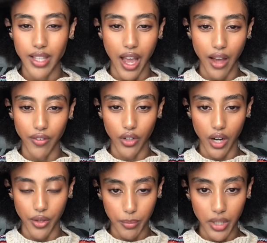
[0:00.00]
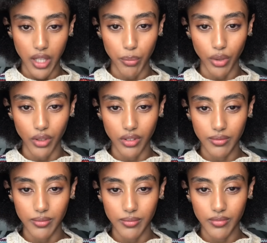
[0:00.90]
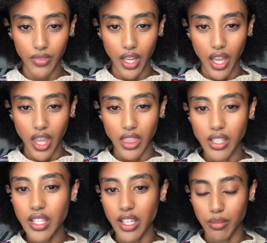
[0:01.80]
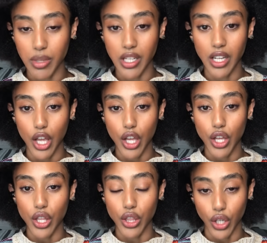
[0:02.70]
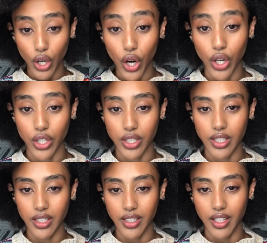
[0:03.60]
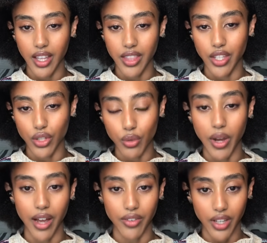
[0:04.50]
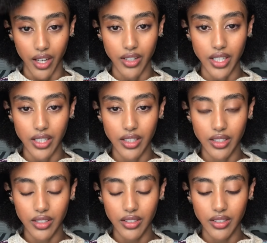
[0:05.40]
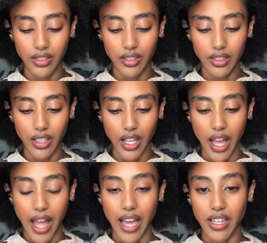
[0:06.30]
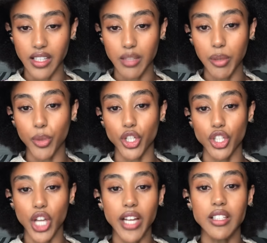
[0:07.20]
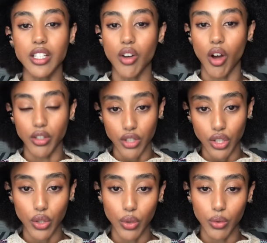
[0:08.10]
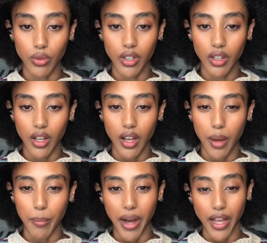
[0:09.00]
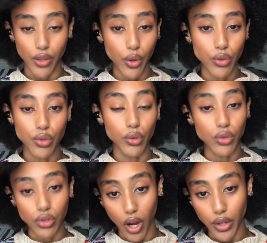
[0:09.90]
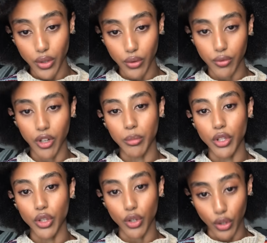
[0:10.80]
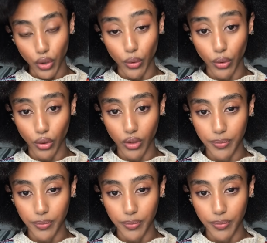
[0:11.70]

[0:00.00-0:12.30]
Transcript: have for other people. This has been the curse that you have carried, and it's been projected onto you by those who saw you from your youth.